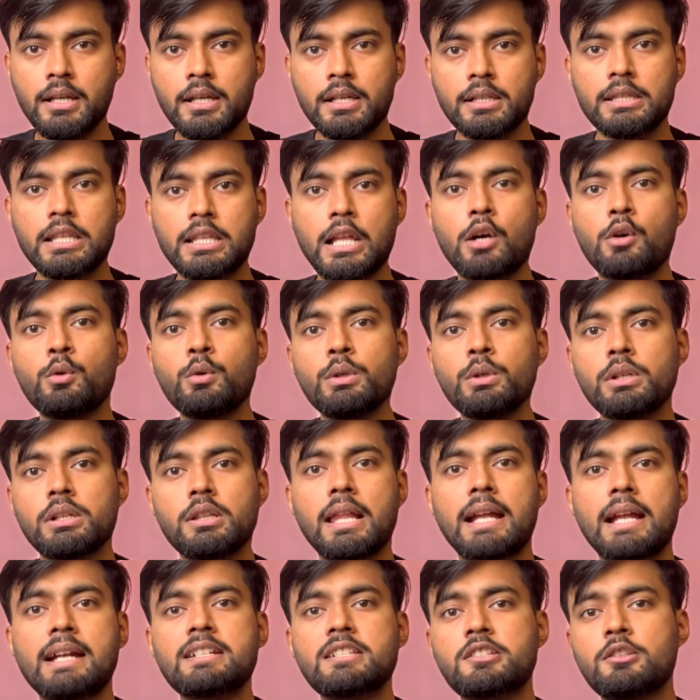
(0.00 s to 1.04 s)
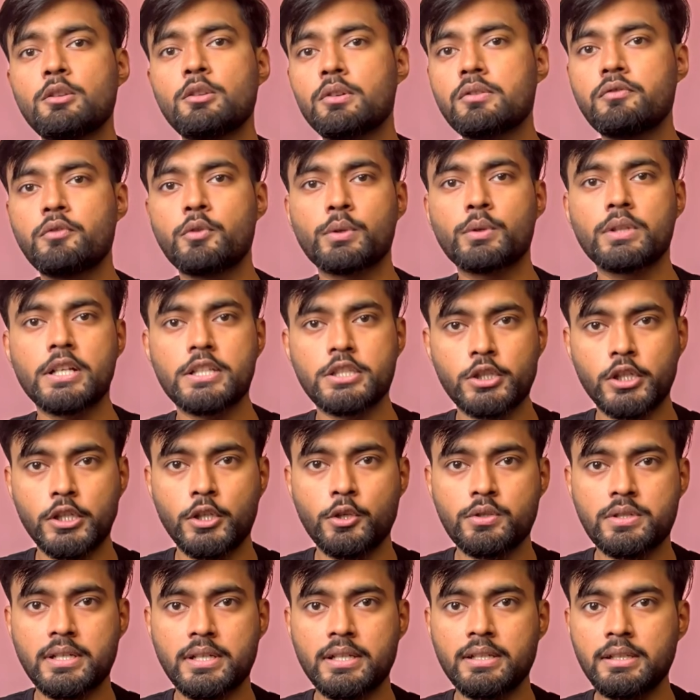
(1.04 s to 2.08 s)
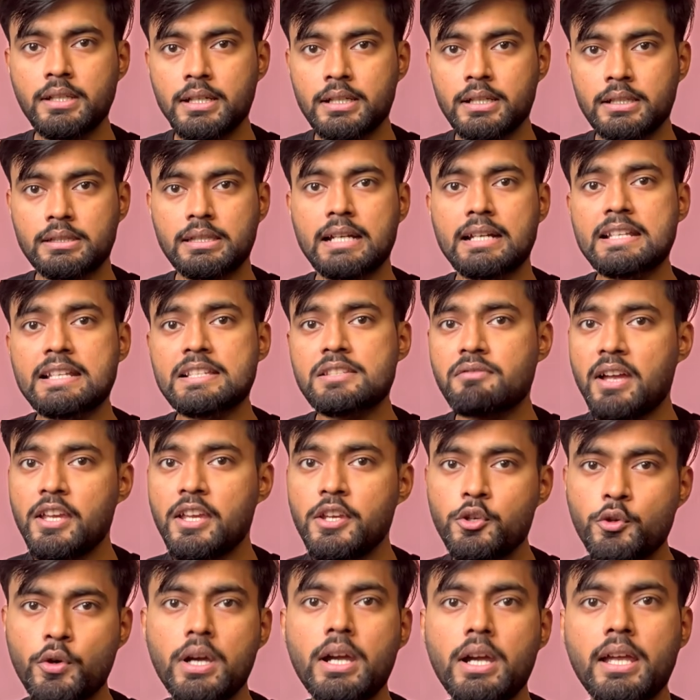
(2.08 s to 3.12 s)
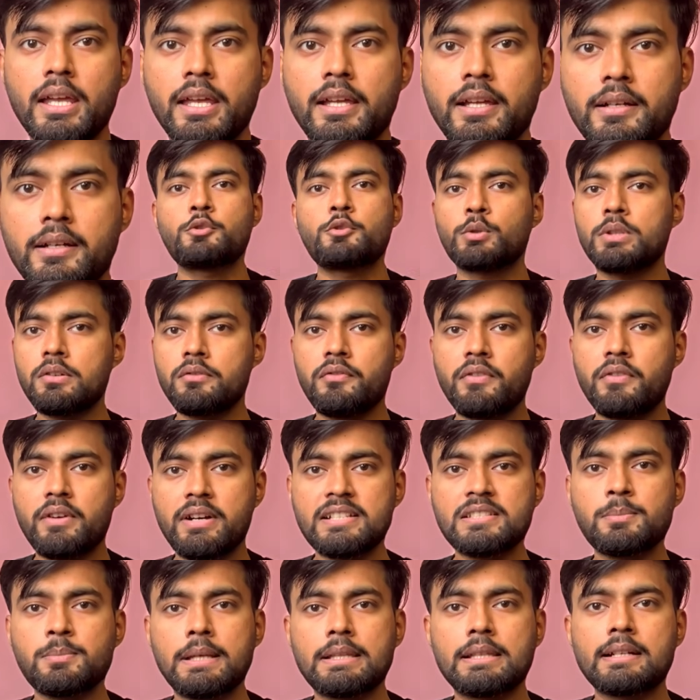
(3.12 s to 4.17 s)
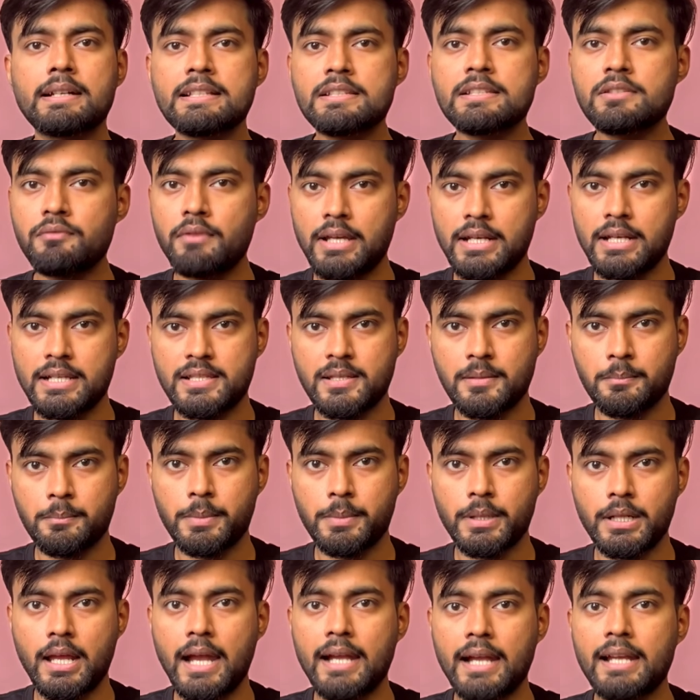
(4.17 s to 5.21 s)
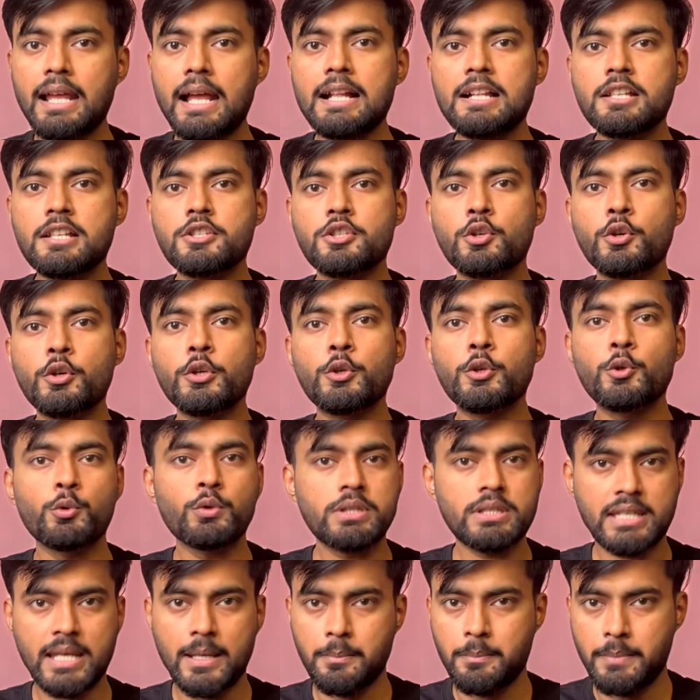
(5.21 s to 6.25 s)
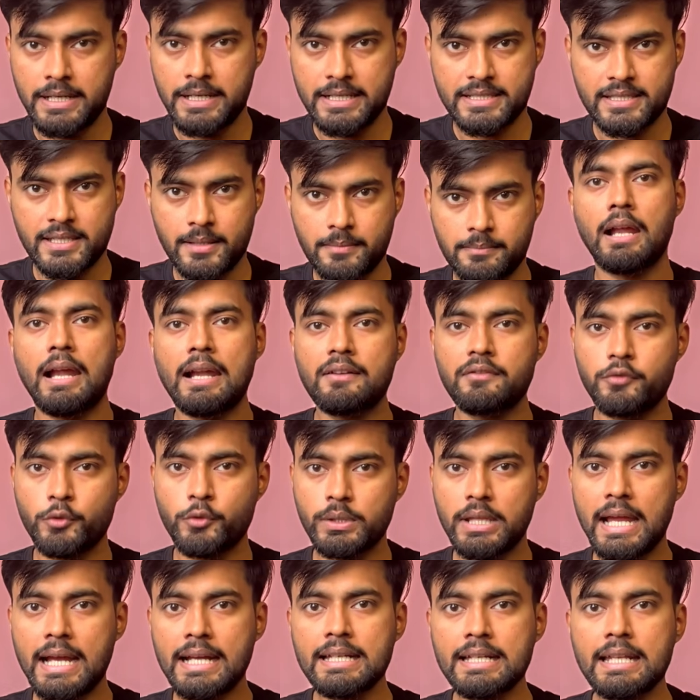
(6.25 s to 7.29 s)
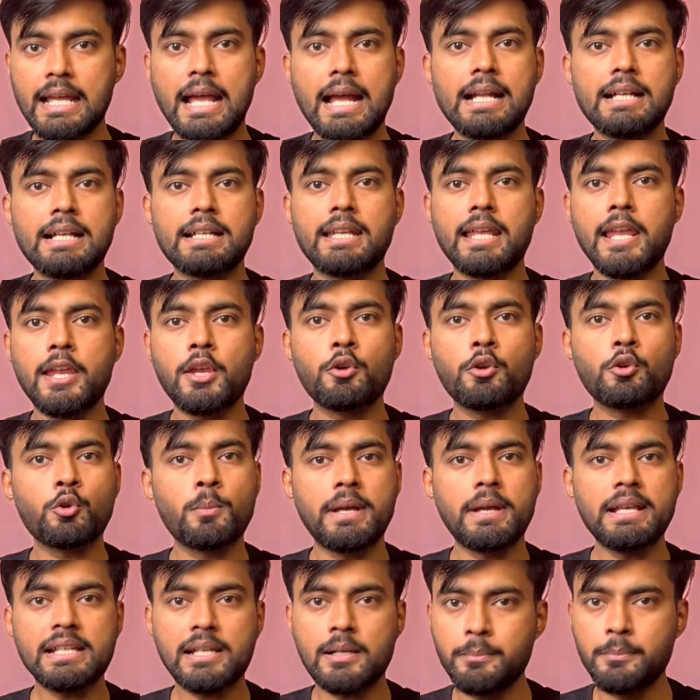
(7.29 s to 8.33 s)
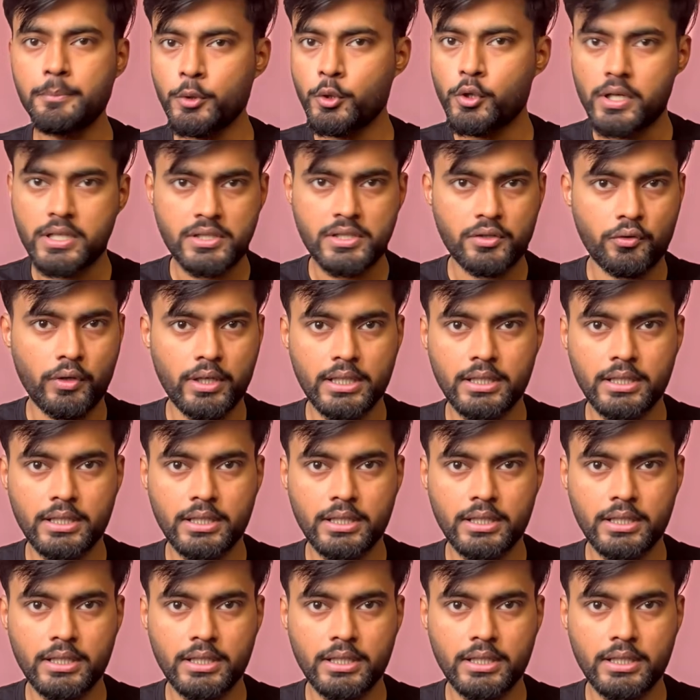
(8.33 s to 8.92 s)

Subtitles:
Now let's look for the solution. That is why you are here. So the first method is very simple and I'll show you step by step. And for that, I'll take you to my computer screen.